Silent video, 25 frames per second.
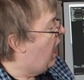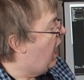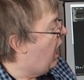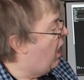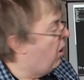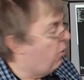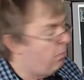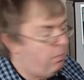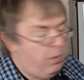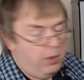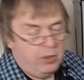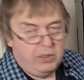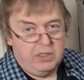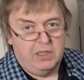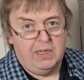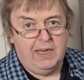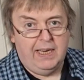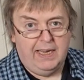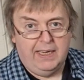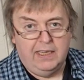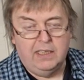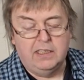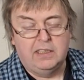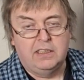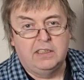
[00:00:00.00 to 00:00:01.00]
I'll put a
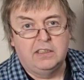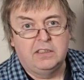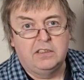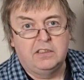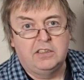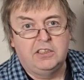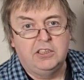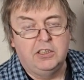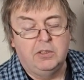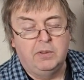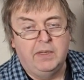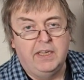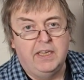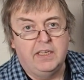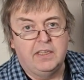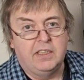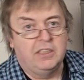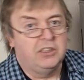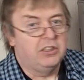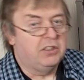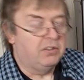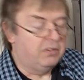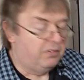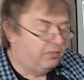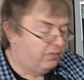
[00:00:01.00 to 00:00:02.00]
link to it.
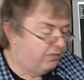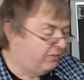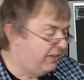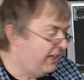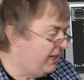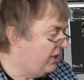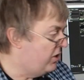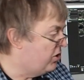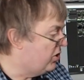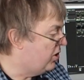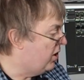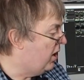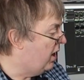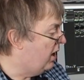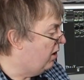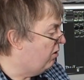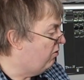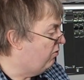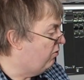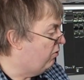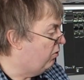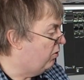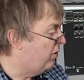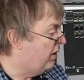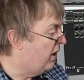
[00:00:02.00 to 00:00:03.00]
There's a free
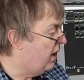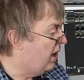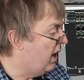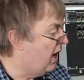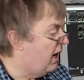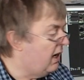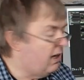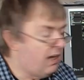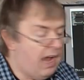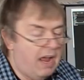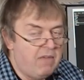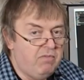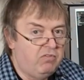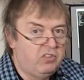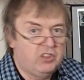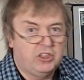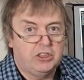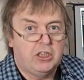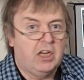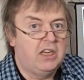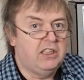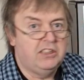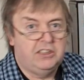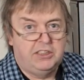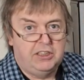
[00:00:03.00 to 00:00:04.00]
trial for it. I
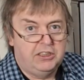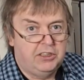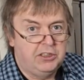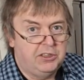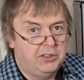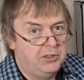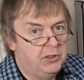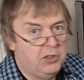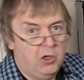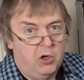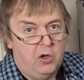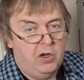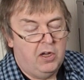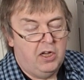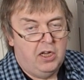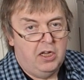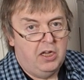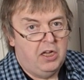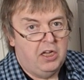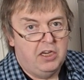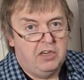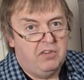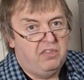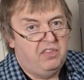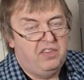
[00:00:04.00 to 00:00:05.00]
emphasise it's not
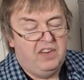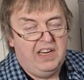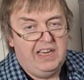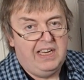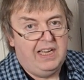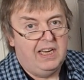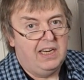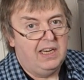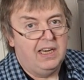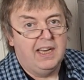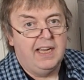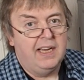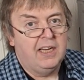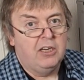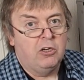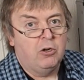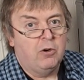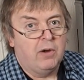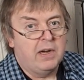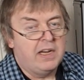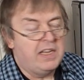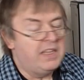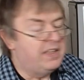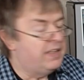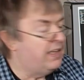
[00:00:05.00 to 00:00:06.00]
an affiliate link
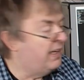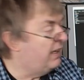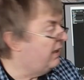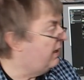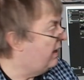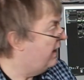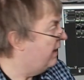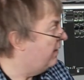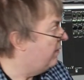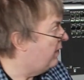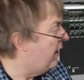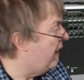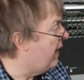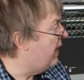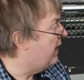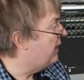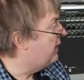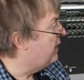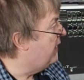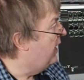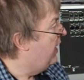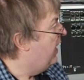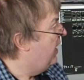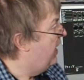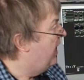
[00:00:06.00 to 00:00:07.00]
or anything like
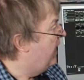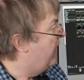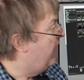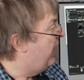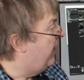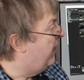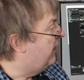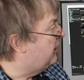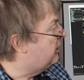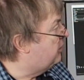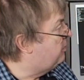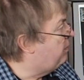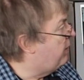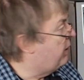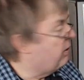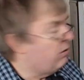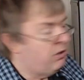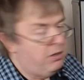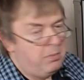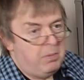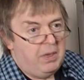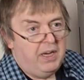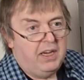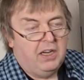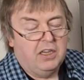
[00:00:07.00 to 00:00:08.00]
that. It's
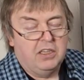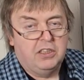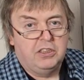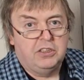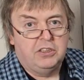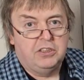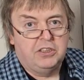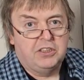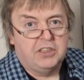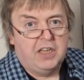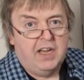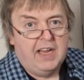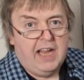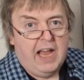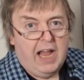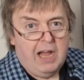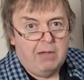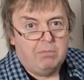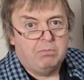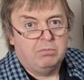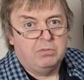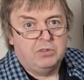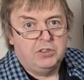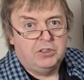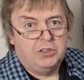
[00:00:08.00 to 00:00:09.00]
purely because I
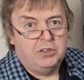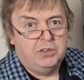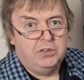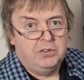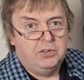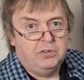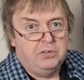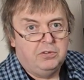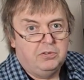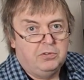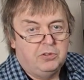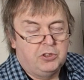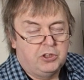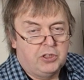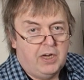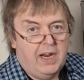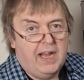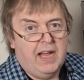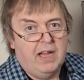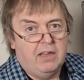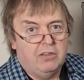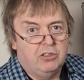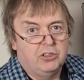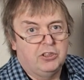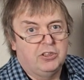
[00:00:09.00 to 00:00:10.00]
happened to
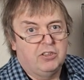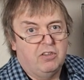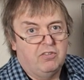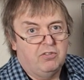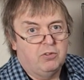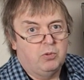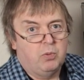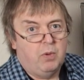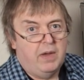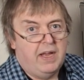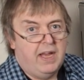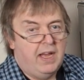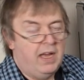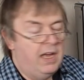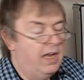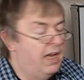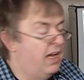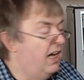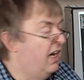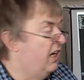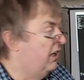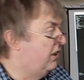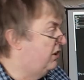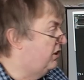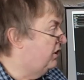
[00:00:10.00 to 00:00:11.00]
try out the software,
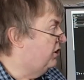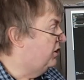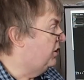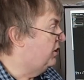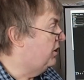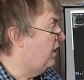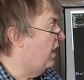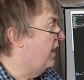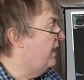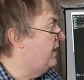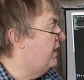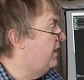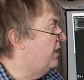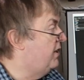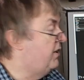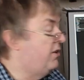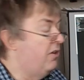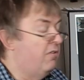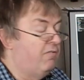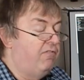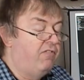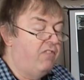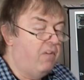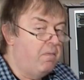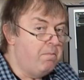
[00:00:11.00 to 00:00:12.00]
decided
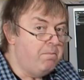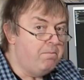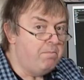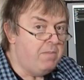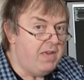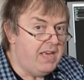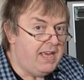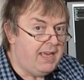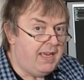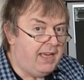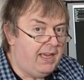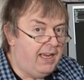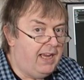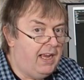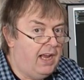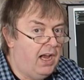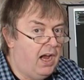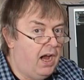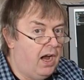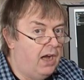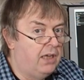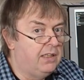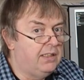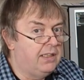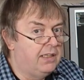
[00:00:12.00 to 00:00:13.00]
that for me,
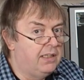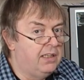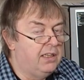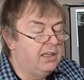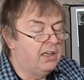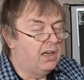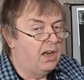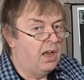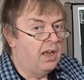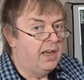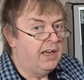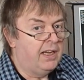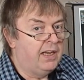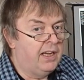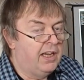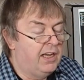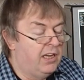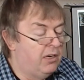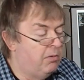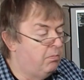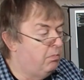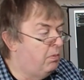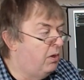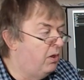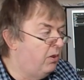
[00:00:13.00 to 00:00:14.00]
I didn't like
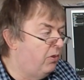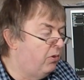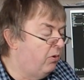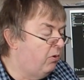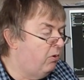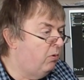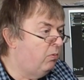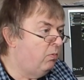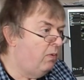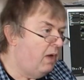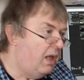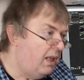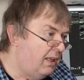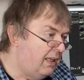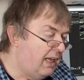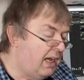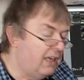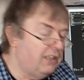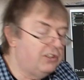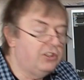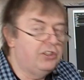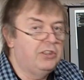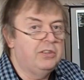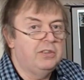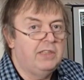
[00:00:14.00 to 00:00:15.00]
it, but thought, well,
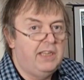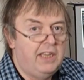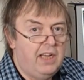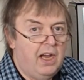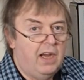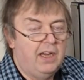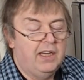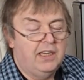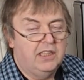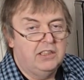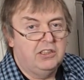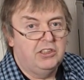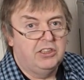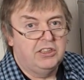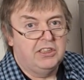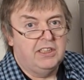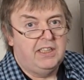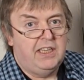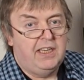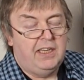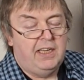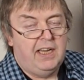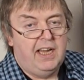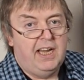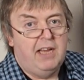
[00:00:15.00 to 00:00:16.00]
actually, I can
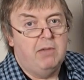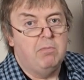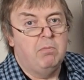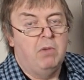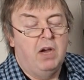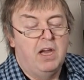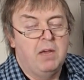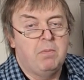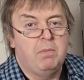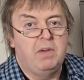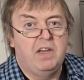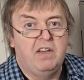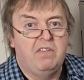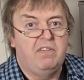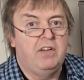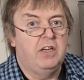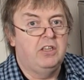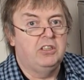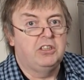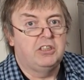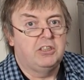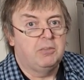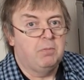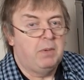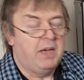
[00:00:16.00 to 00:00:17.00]
see it might be of
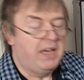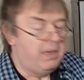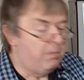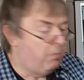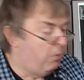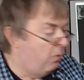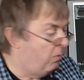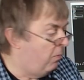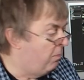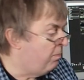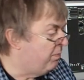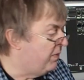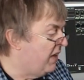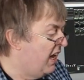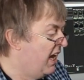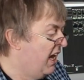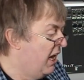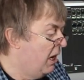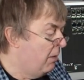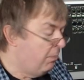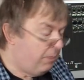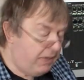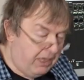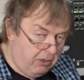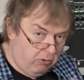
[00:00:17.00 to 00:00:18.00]
use to people.
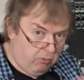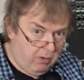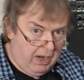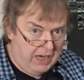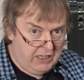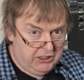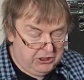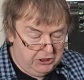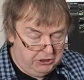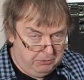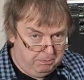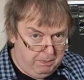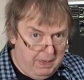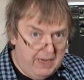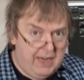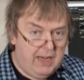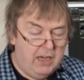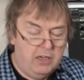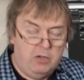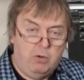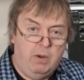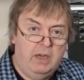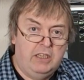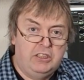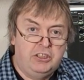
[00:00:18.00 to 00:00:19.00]
But it raises
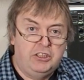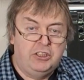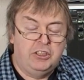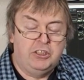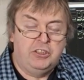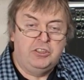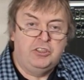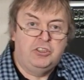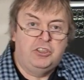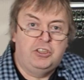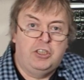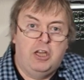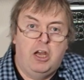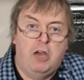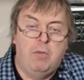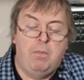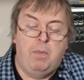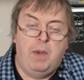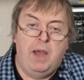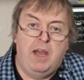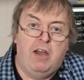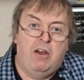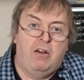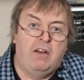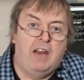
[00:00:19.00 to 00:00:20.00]
bigger questions
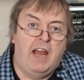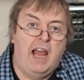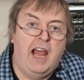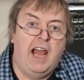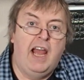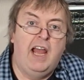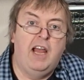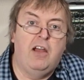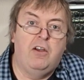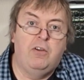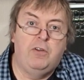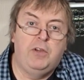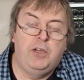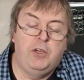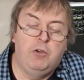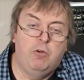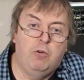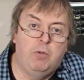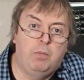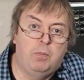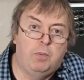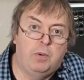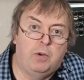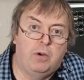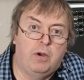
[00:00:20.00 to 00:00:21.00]
about how
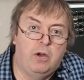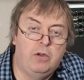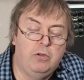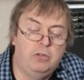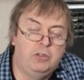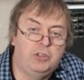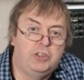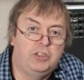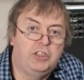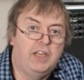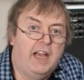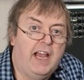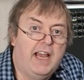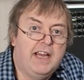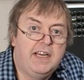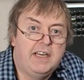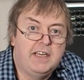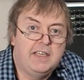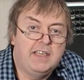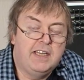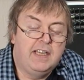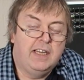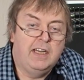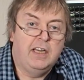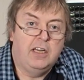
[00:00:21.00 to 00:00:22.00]
you approach
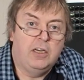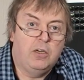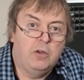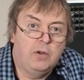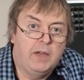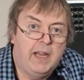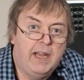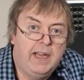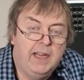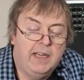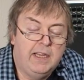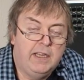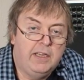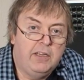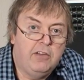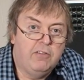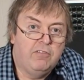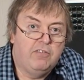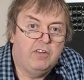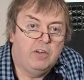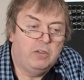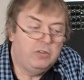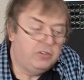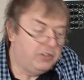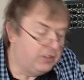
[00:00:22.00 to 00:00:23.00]
editing and looking at your
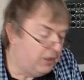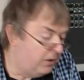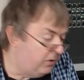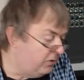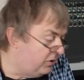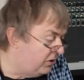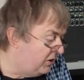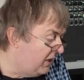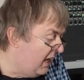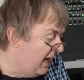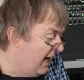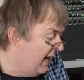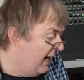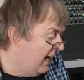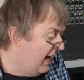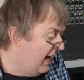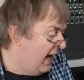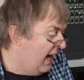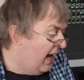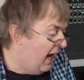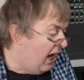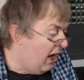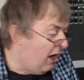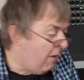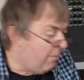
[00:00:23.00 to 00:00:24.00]
photos.
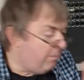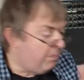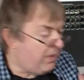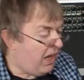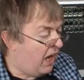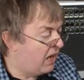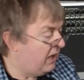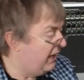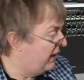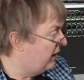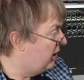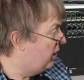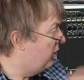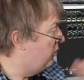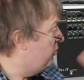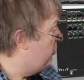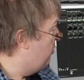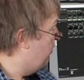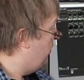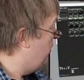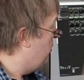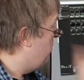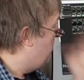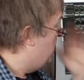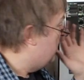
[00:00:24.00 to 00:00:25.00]
I'll include
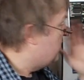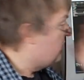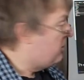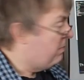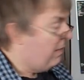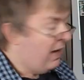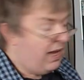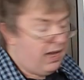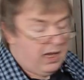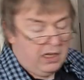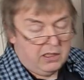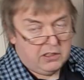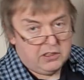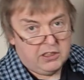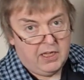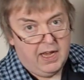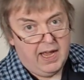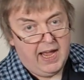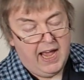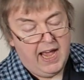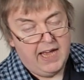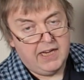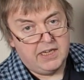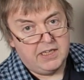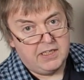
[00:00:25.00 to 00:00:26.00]
a few bits about
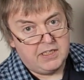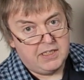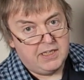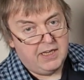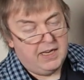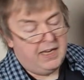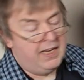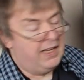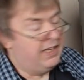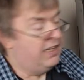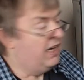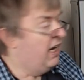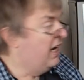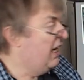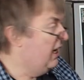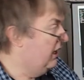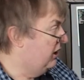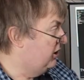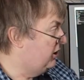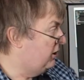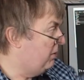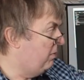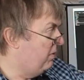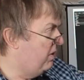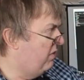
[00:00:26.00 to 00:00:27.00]
editing,
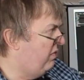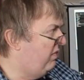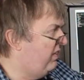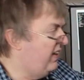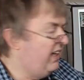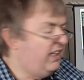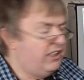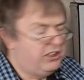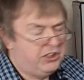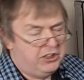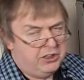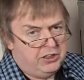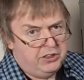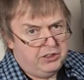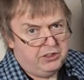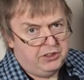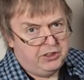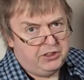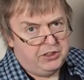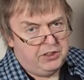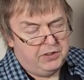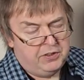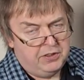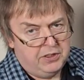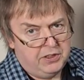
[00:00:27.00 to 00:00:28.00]
some of the
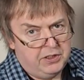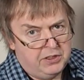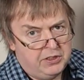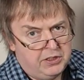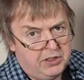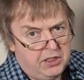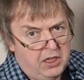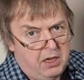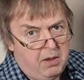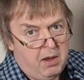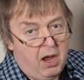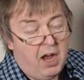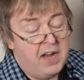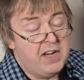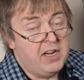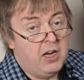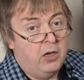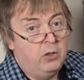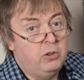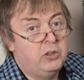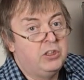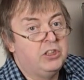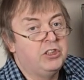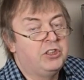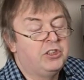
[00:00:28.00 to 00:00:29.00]
features that I
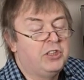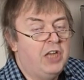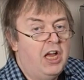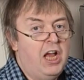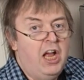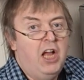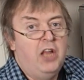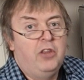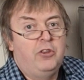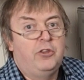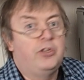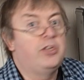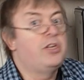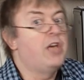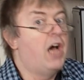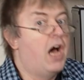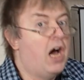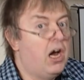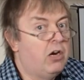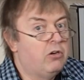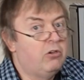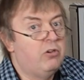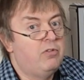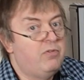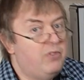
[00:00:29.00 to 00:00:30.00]
noticed that
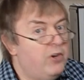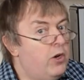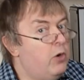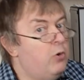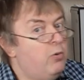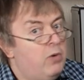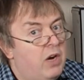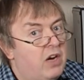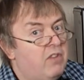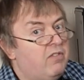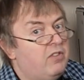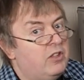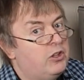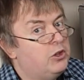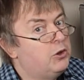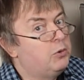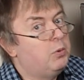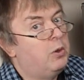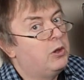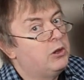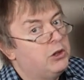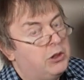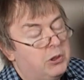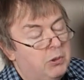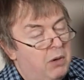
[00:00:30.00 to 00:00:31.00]
are of no relevance
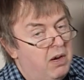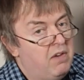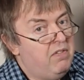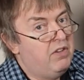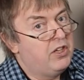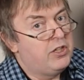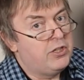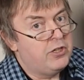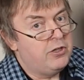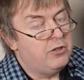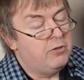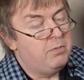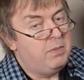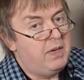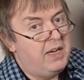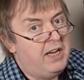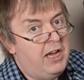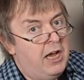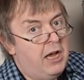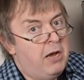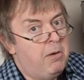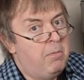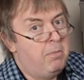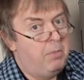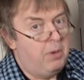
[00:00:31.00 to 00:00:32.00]
whatsoever to
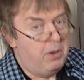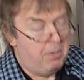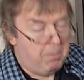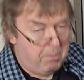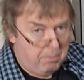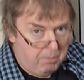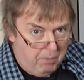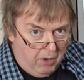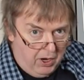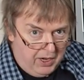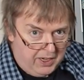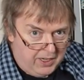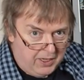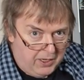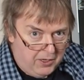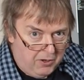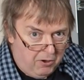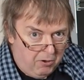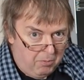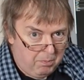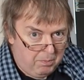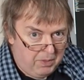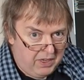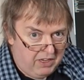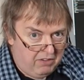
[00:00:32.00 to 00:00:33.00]
me, but might
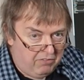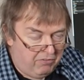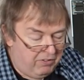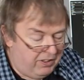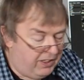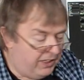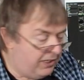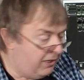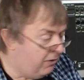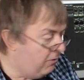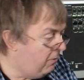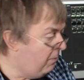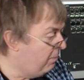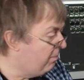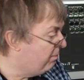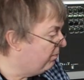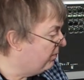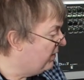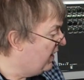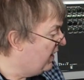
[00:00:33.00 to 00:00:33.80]
not be for you.